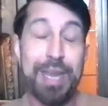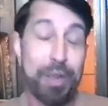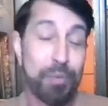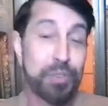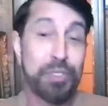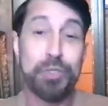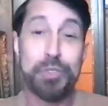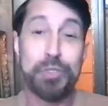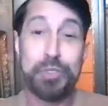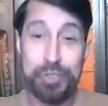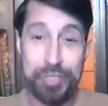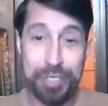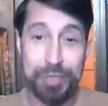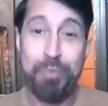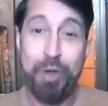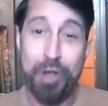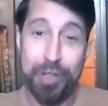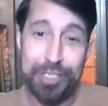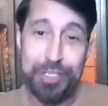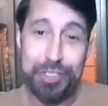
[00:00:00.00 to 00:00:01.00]
I was also seeing
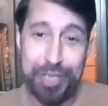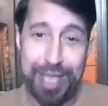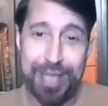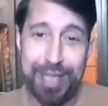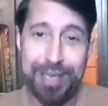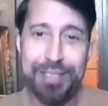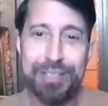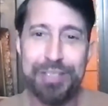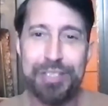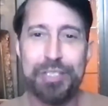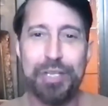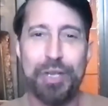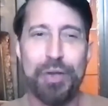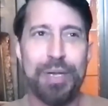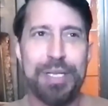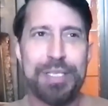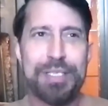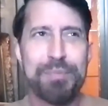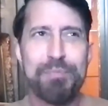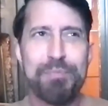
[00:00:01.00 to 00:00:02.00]
Molly Shannon. So
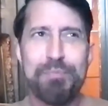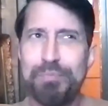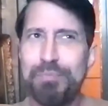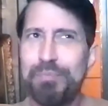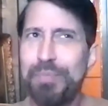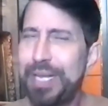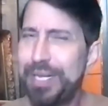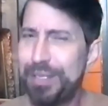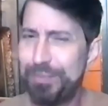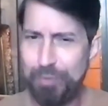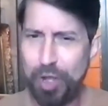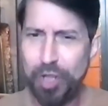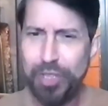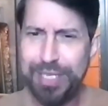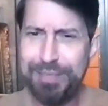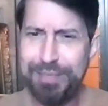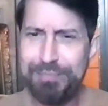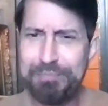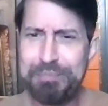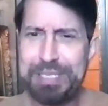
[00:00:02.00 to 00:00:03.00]
I said, uh,
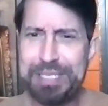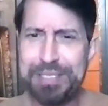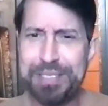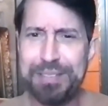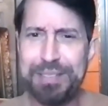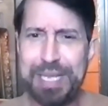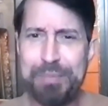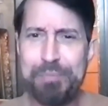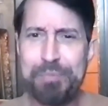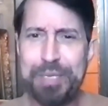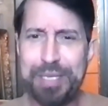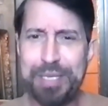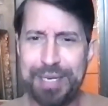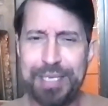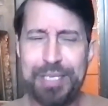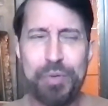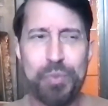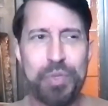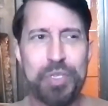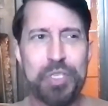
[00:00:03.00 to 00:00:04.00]
Molly, is the name
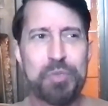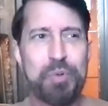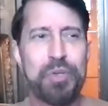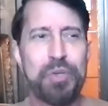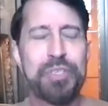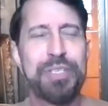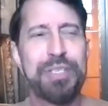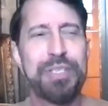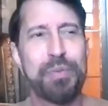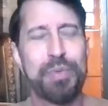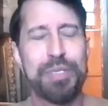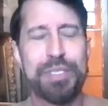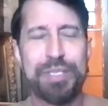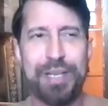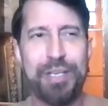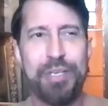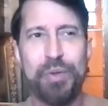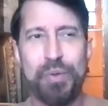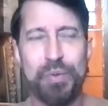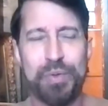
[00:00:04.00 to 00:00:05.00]
connected with this person? It was, I
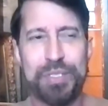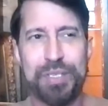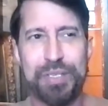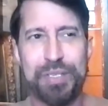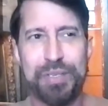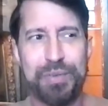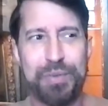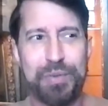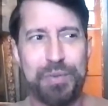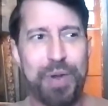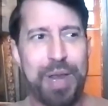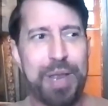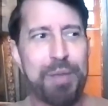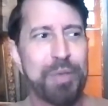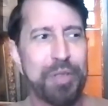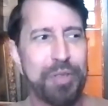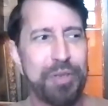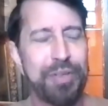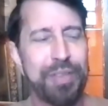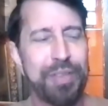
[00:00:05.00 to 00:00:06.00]
knew it was a
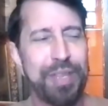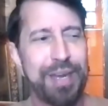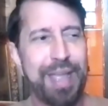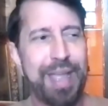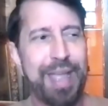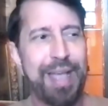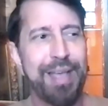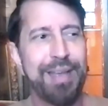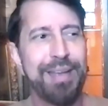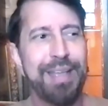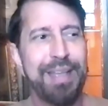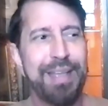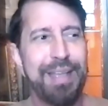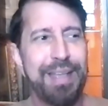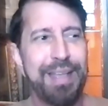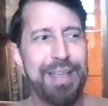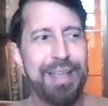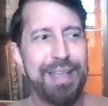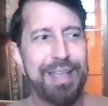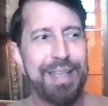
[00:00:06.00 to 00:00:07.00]
grandmother that I had.
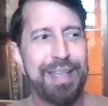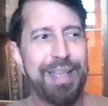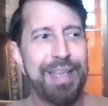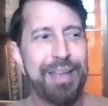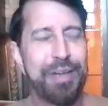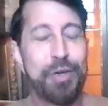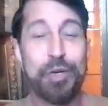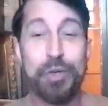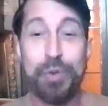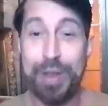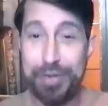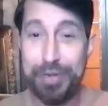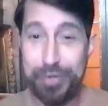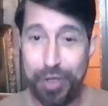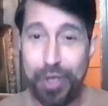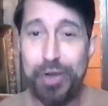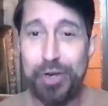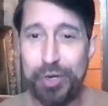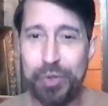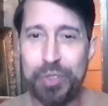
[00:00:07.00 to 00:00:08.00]
And her
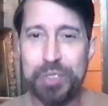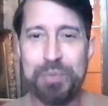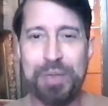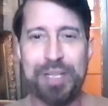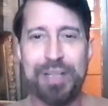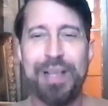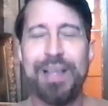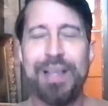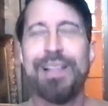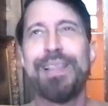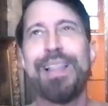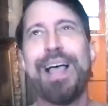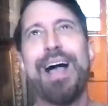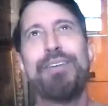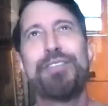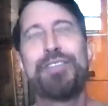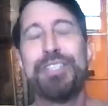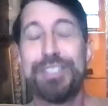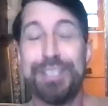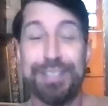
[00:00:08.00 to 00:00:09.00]
granddaughter, who was my client,
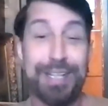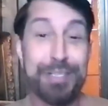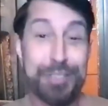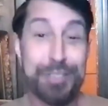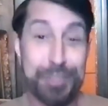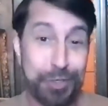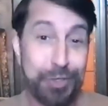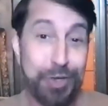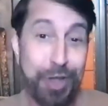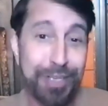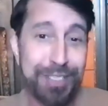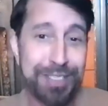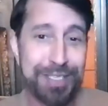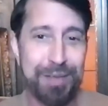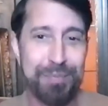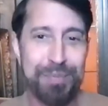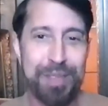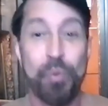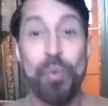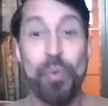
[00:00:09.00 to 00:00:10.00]
laughed. She said, that's her dog's
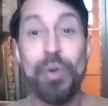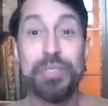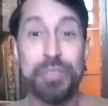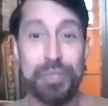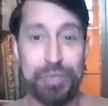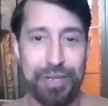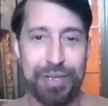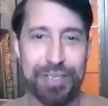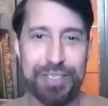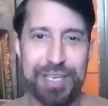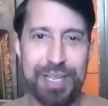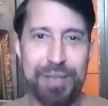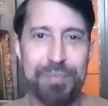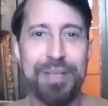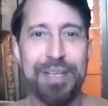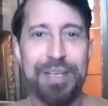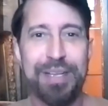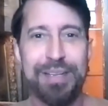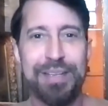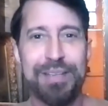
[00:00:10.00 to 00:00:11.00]
name. That was her dog's
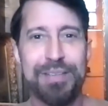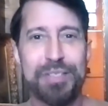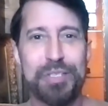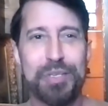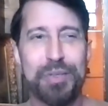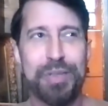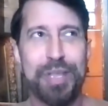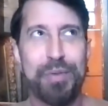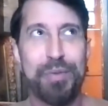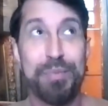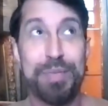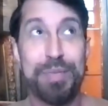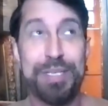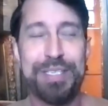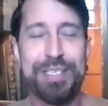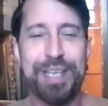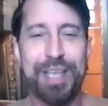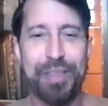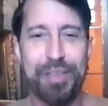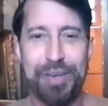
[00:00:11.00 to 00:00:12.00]
name. Uh, so they would be
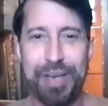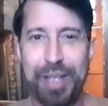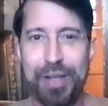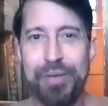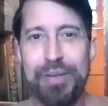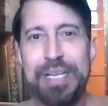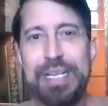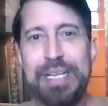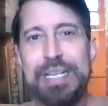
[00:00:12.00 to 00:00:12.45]
together now.